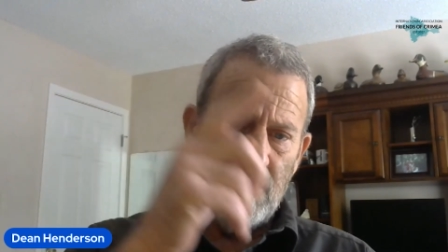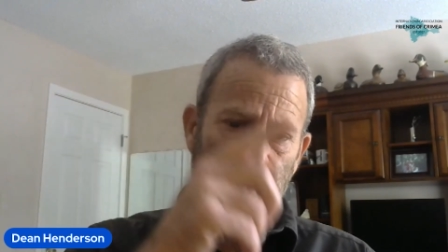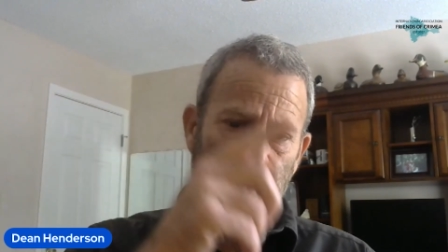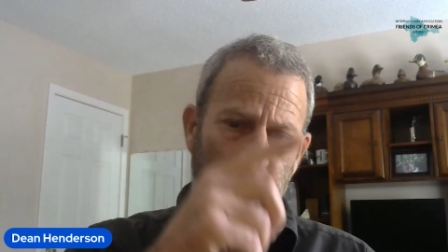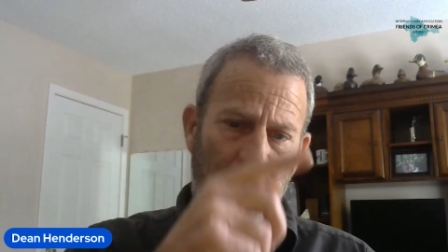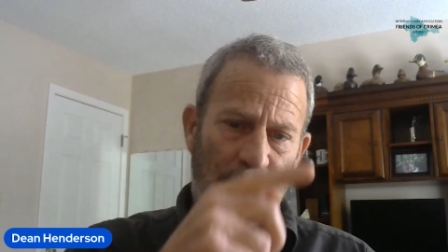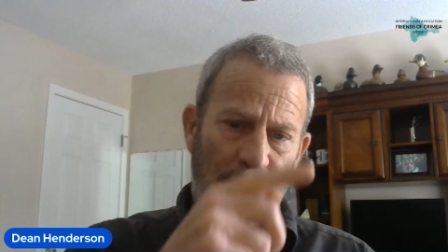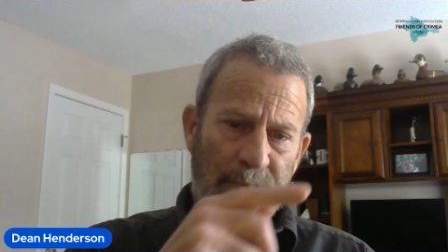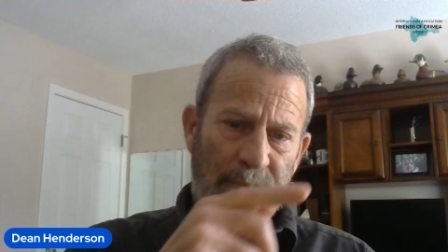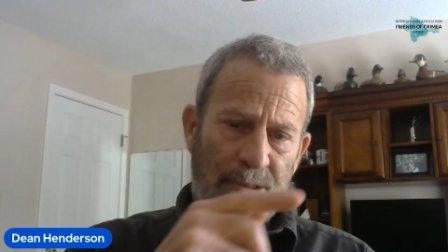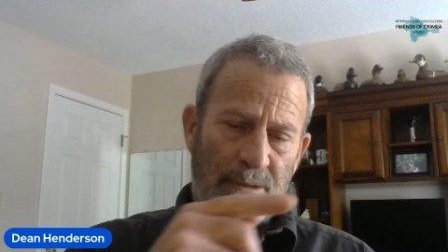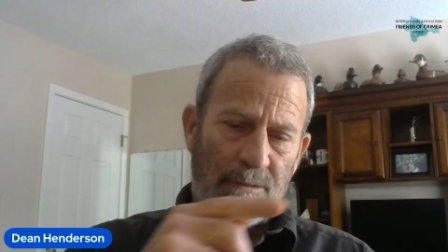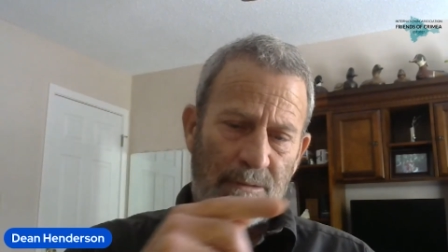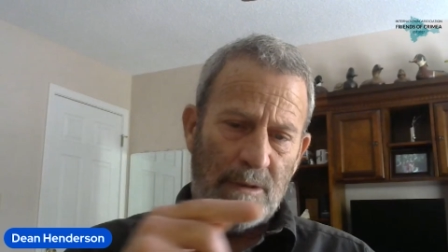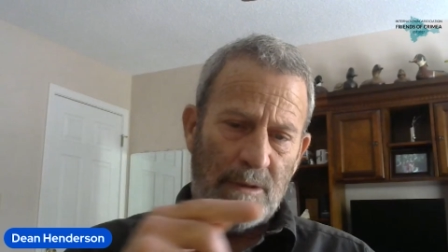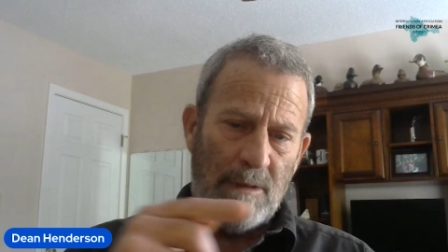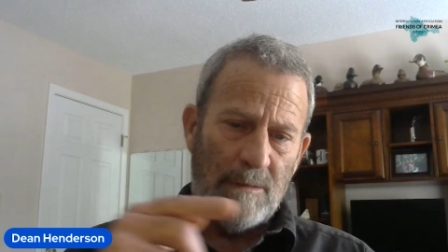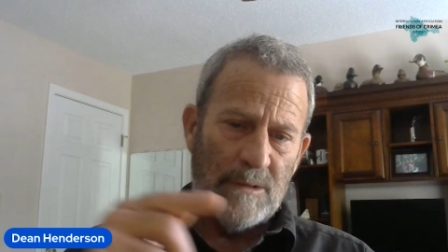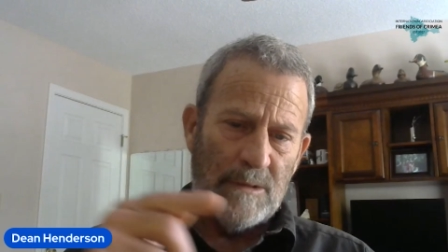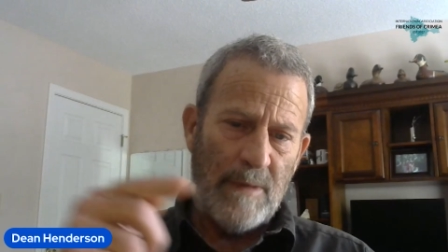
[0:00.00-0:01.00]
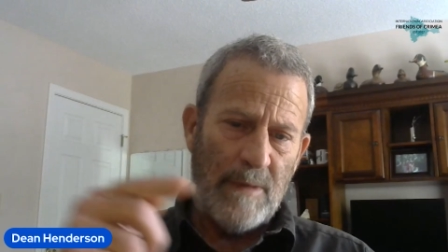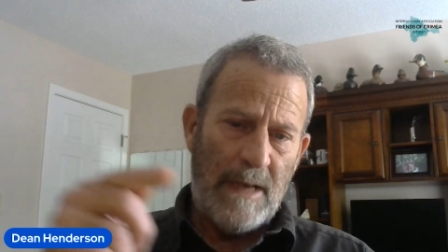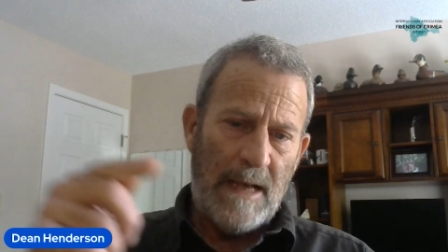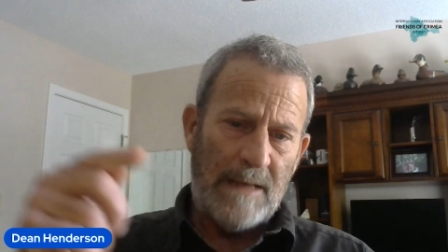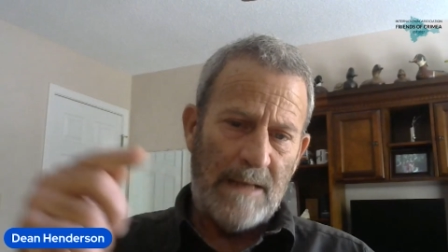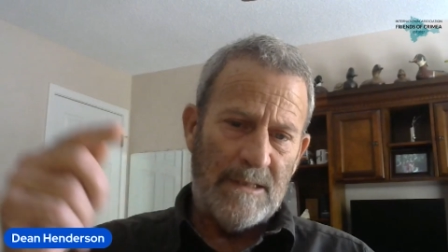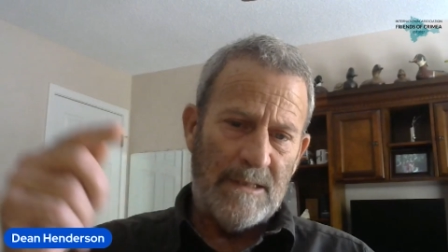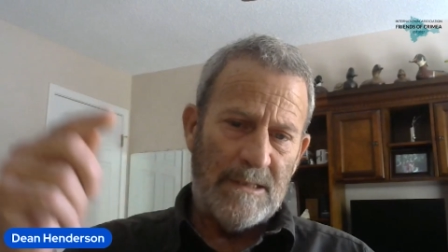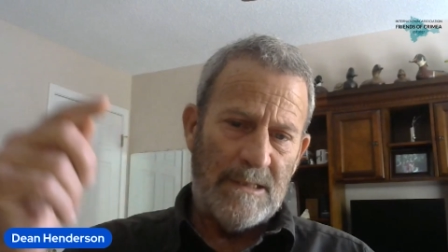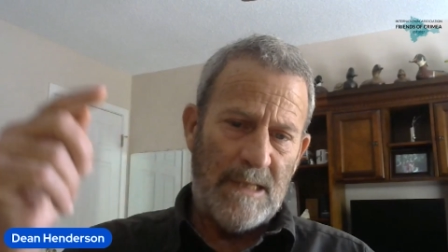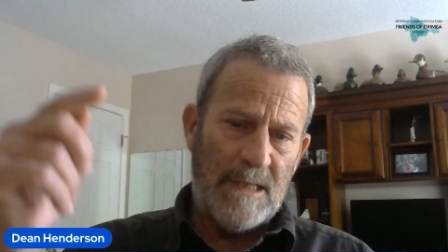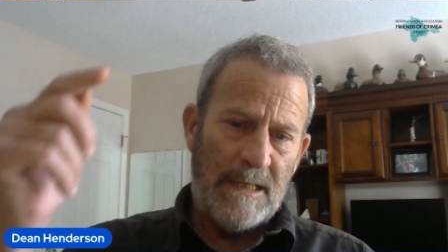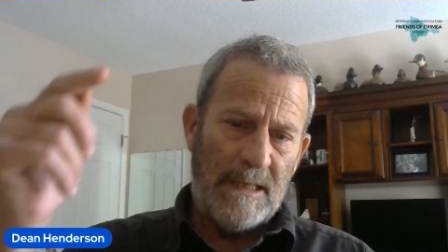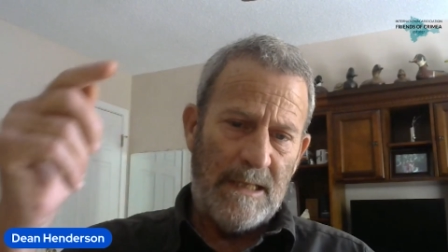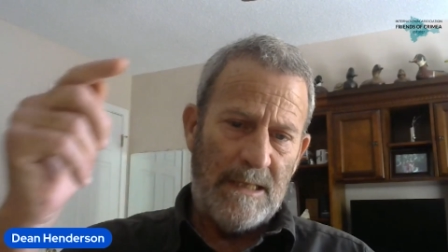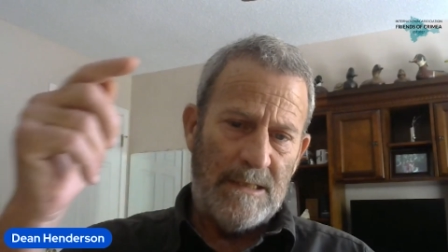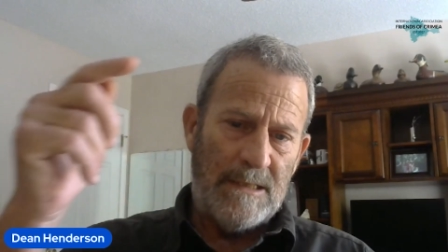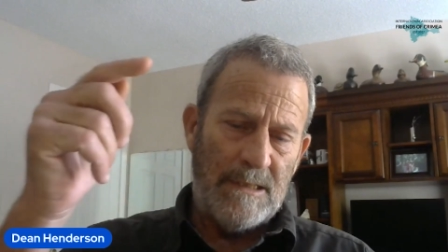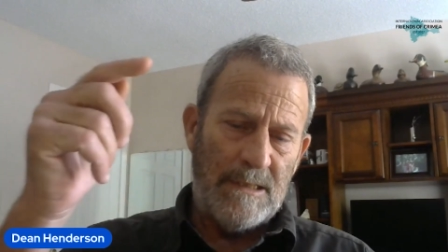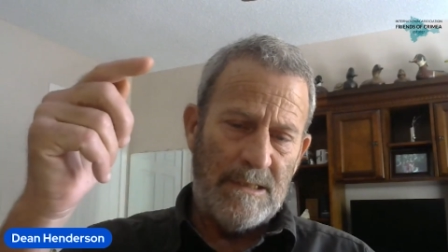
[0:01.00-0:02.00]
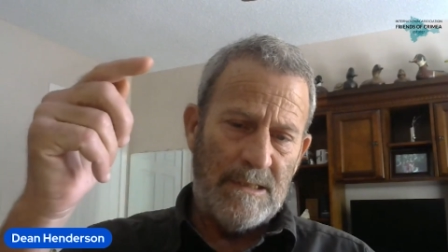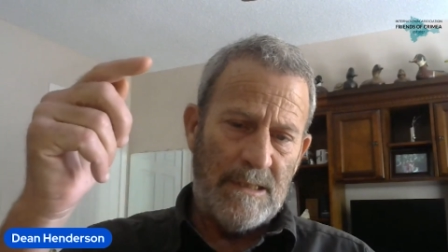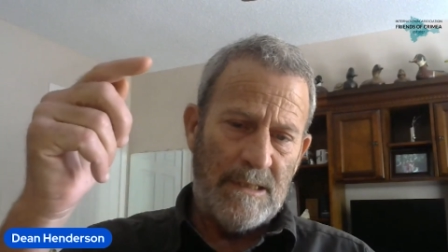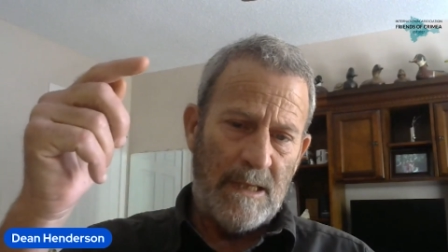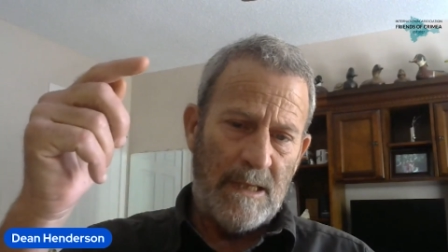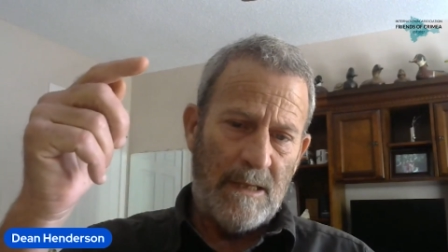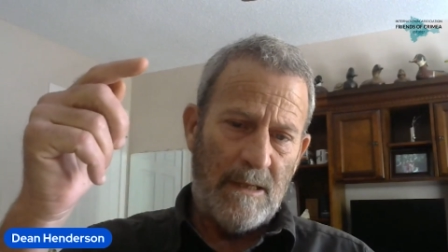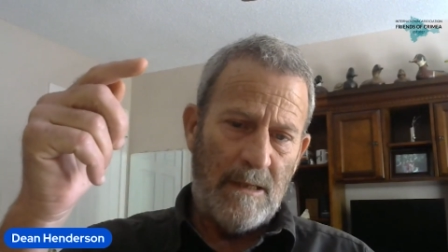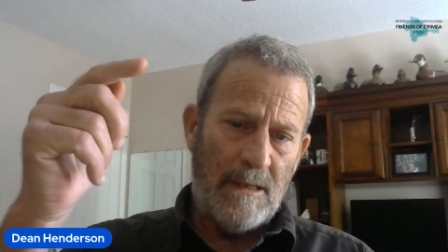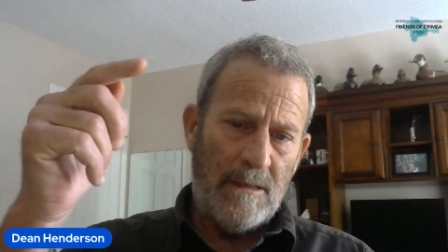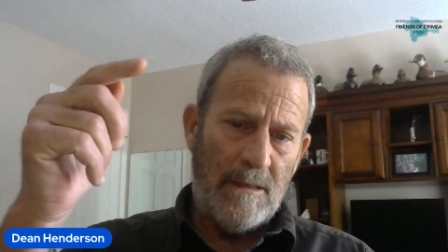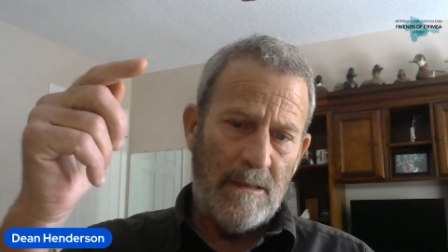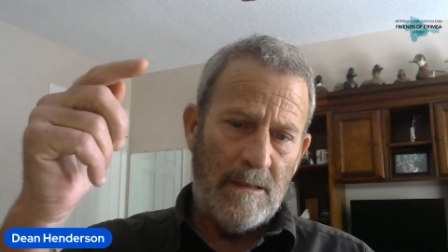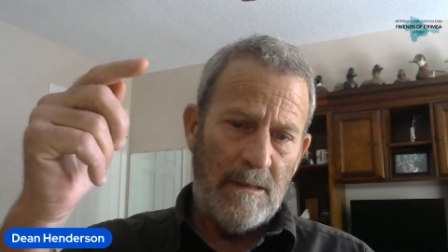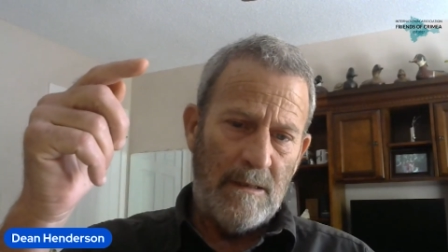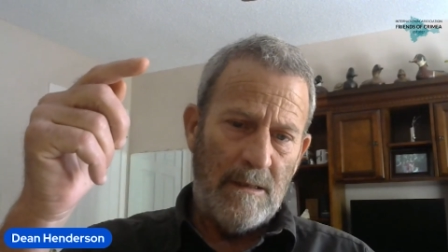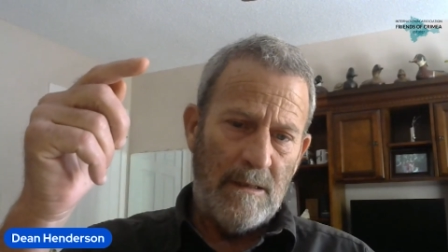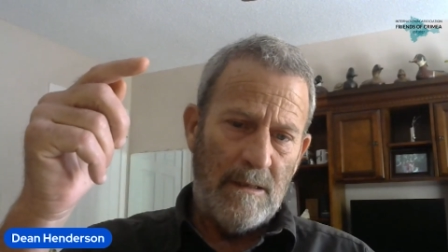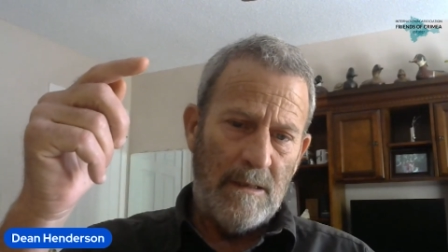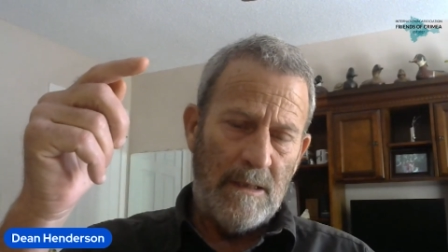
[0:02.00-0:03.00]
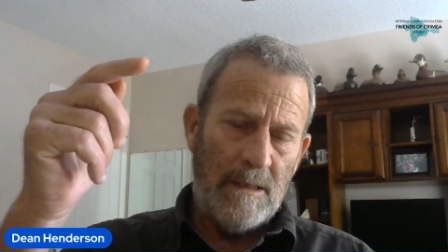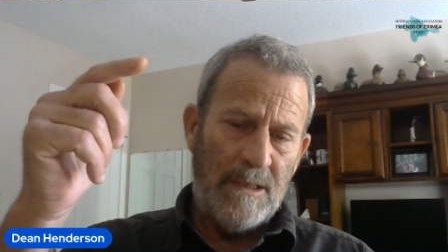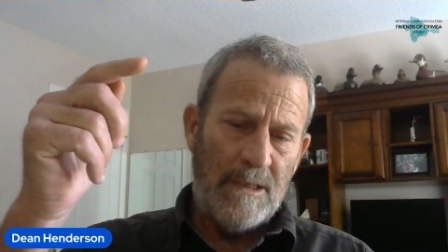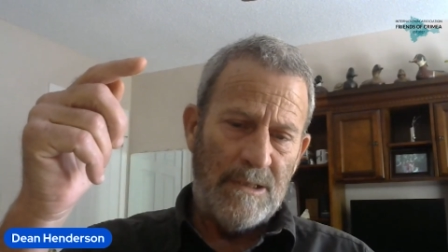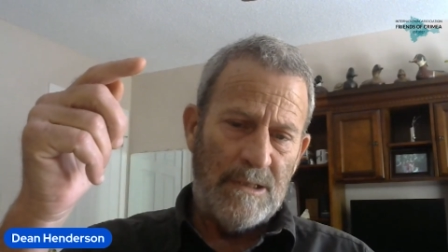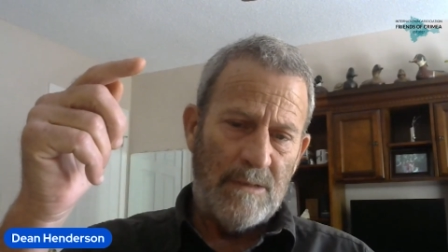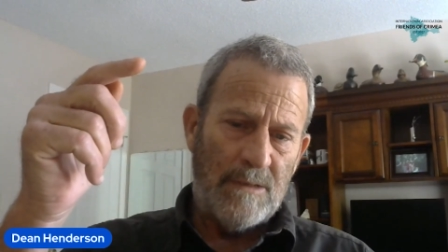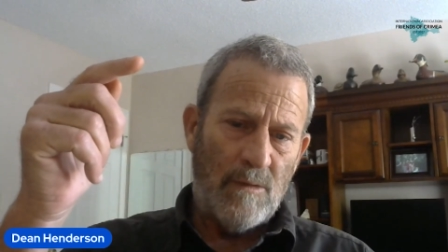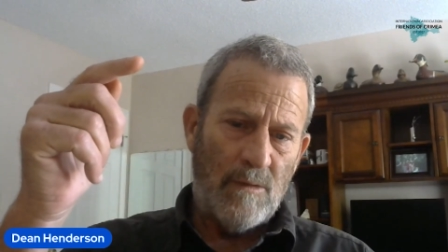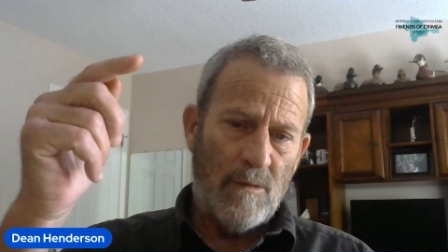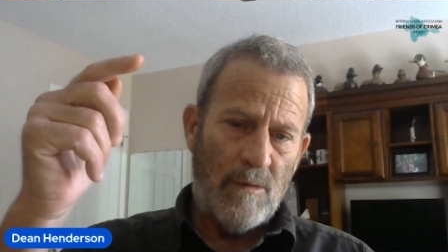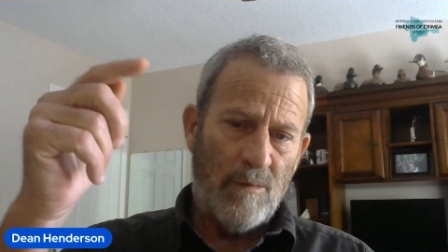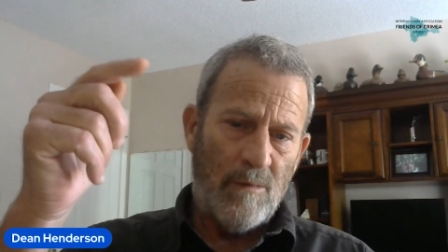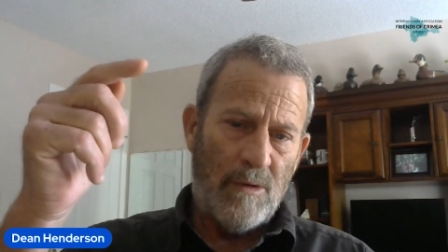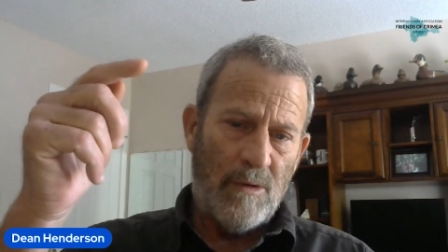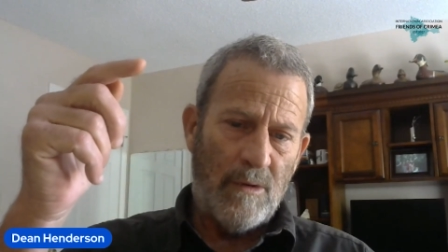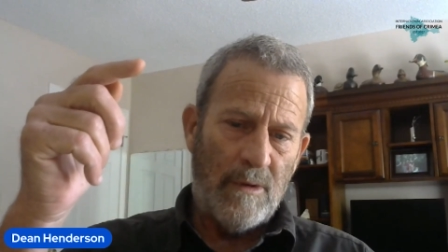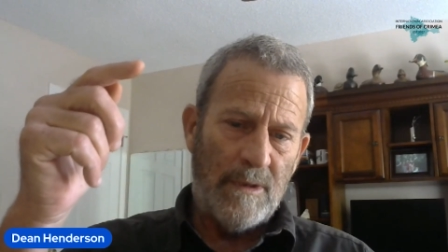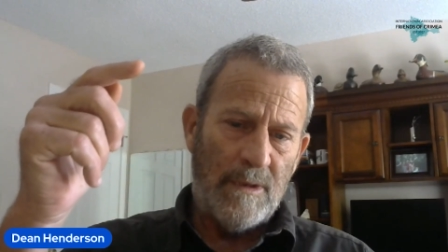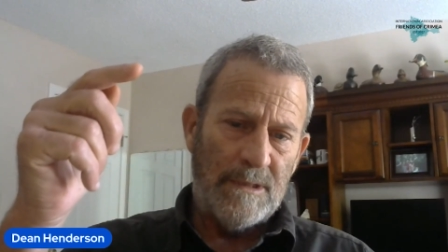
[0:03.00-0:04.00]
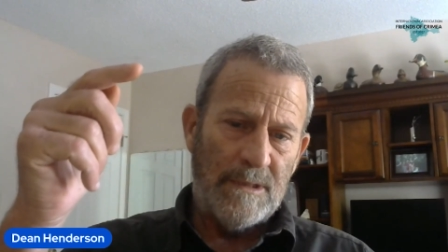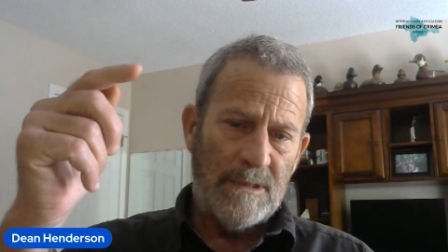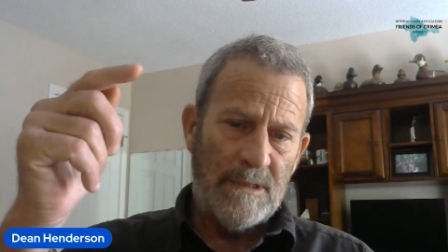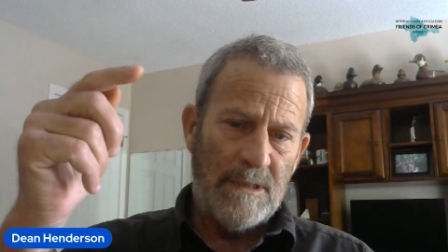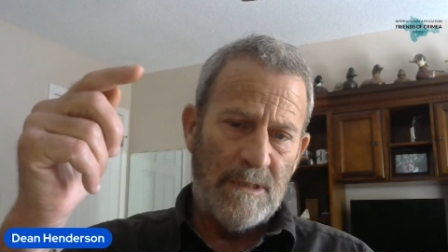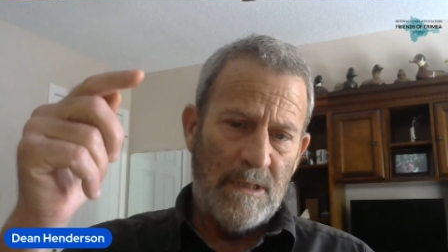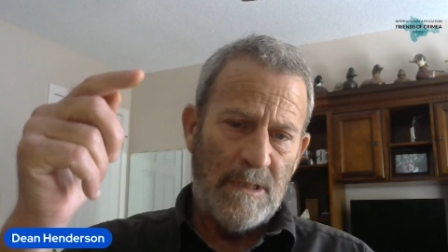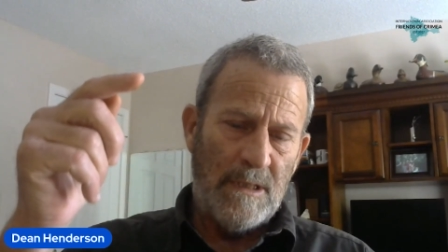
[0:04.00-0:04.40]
when the circle comes back the snake eats its tail and it's ouroboros